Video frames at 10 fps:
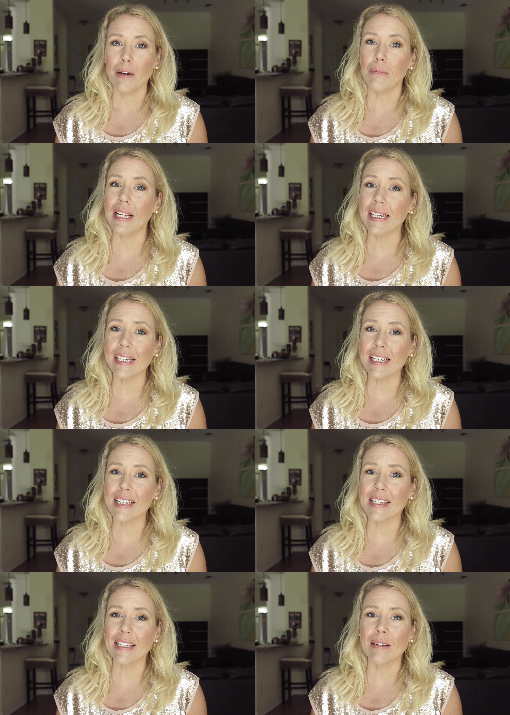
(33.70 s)

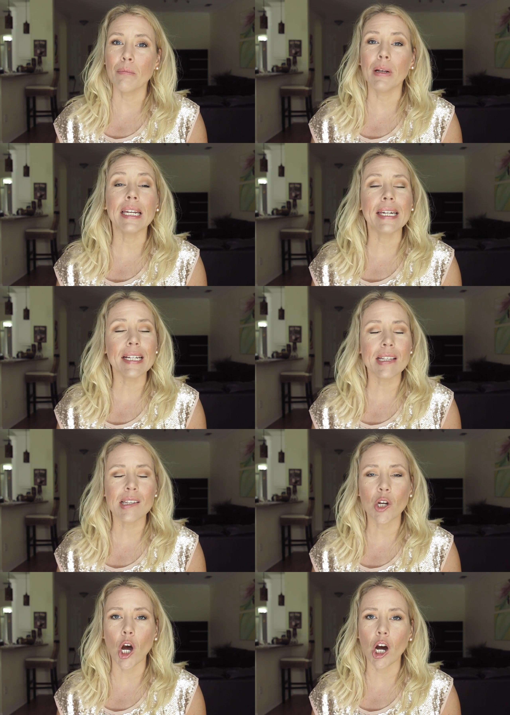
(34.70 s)
Please
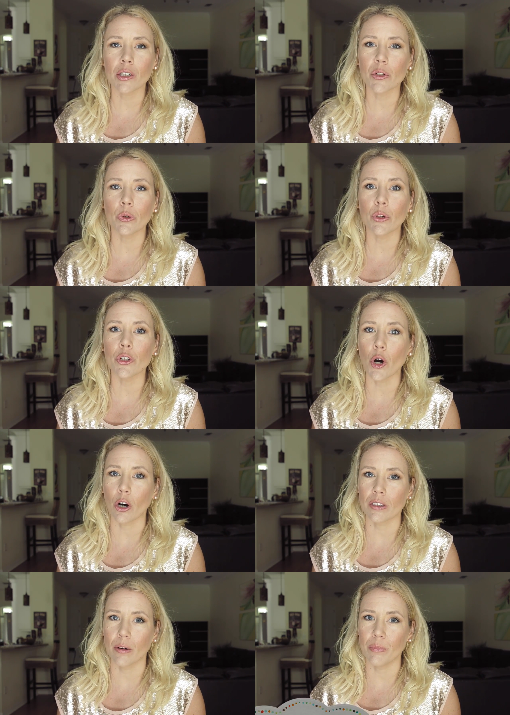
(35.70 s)
talk to your
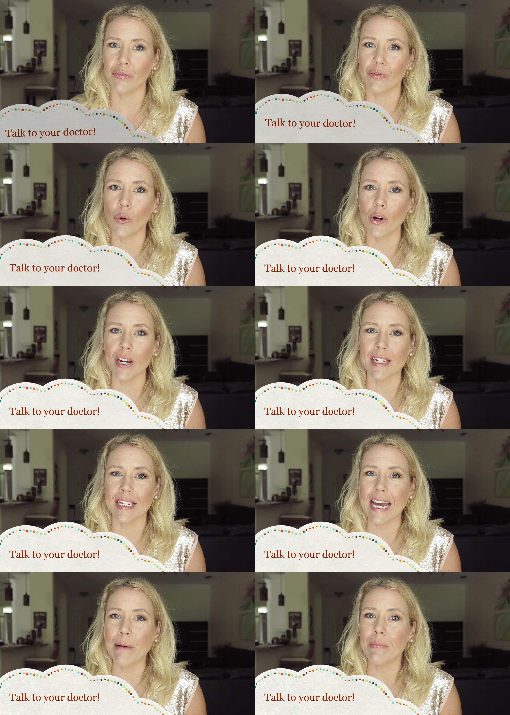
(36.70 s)
doctor before you
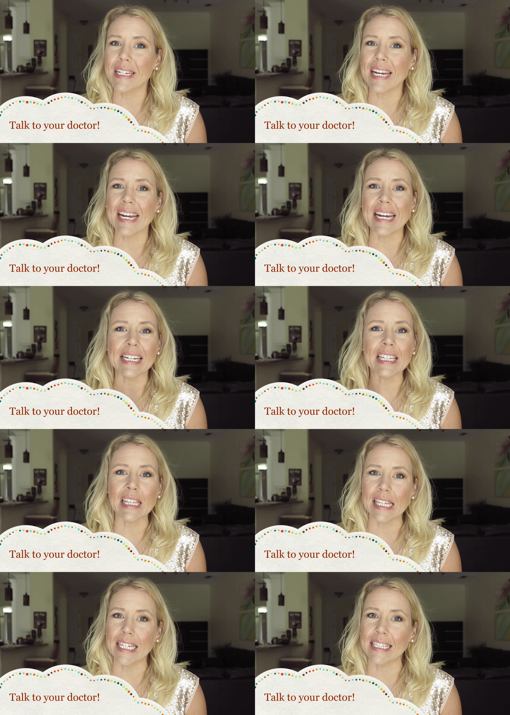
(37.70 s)
attempt
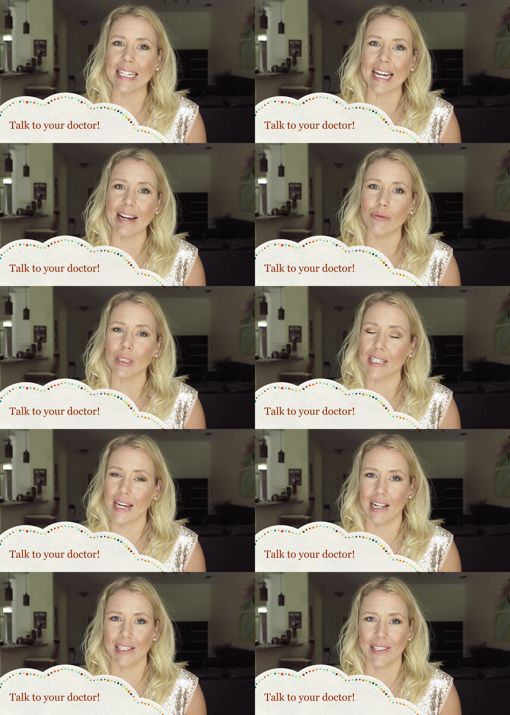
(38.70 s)
anything that I will
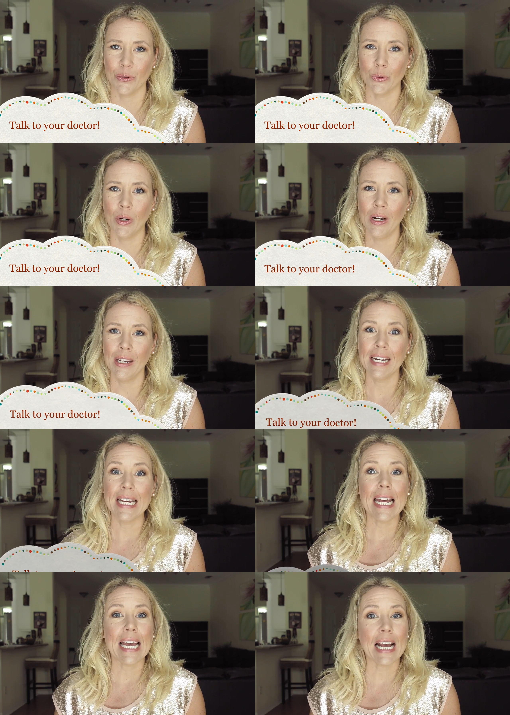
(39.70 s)
tell you.
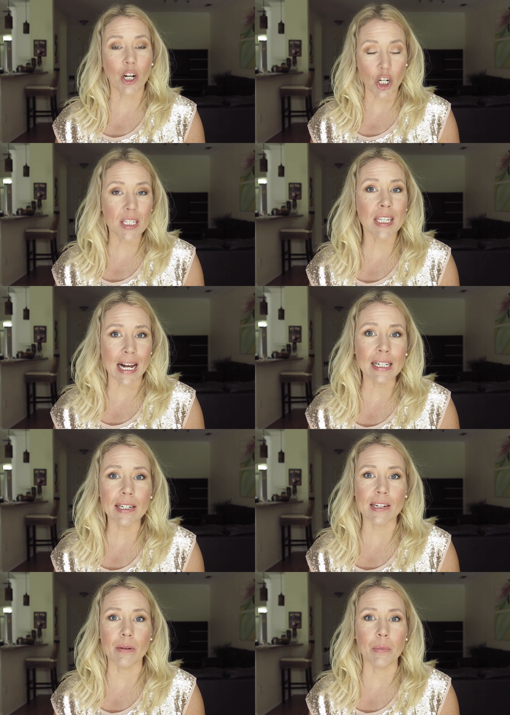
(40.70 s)

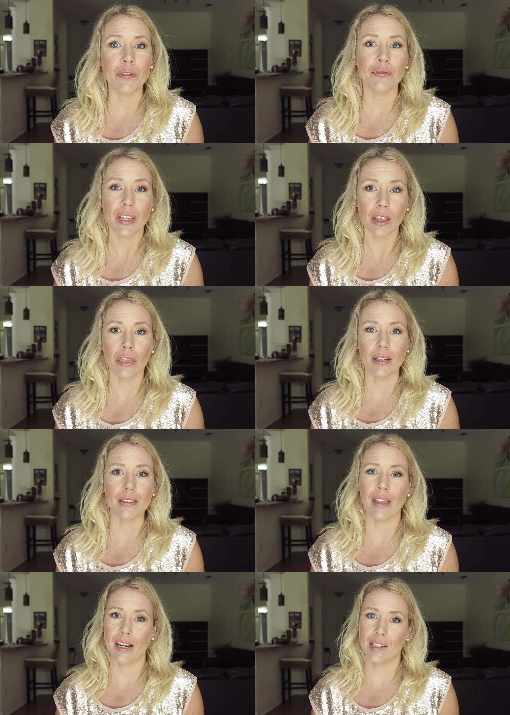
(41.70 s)
Consult him if he
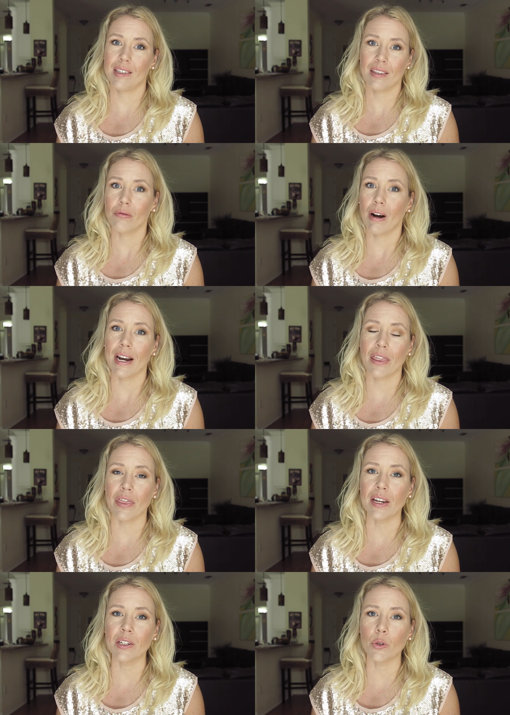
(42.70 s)
thinks that's the right
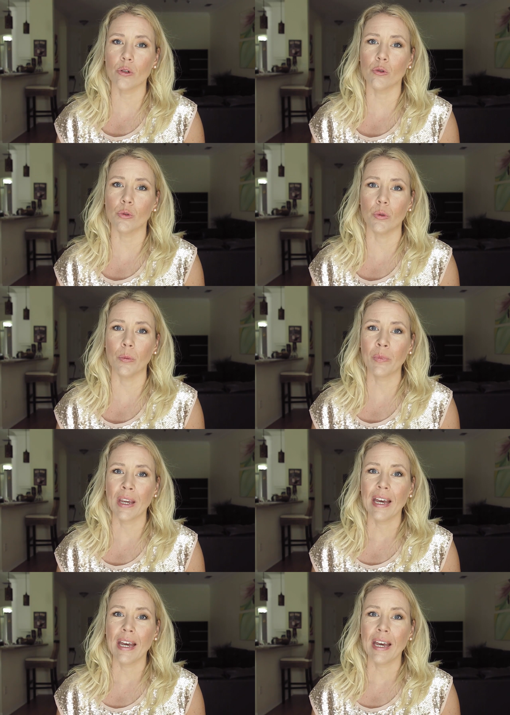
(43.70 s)
thing to do.